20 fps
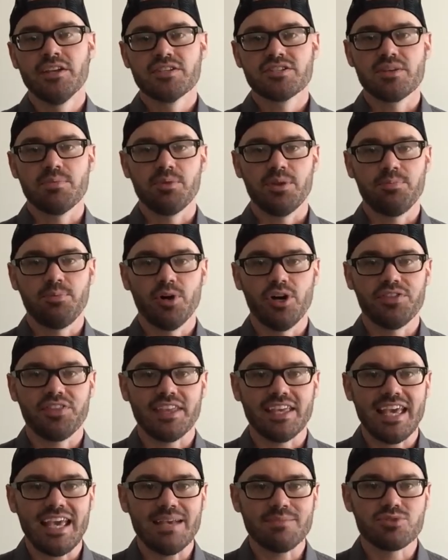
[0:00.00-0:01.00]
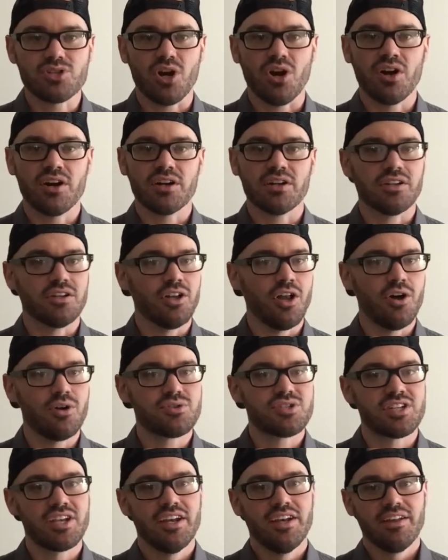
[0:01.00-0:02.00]
Simply put, the games aren't
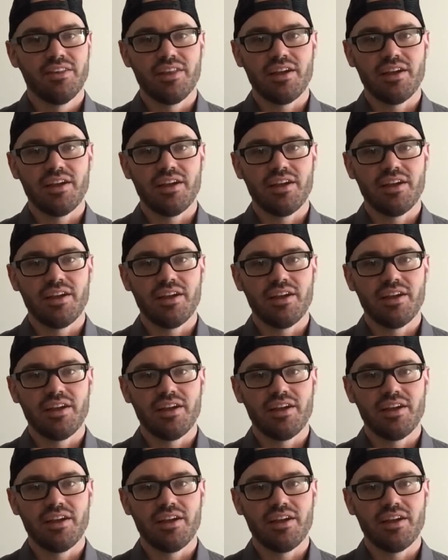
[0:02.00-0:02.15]
close,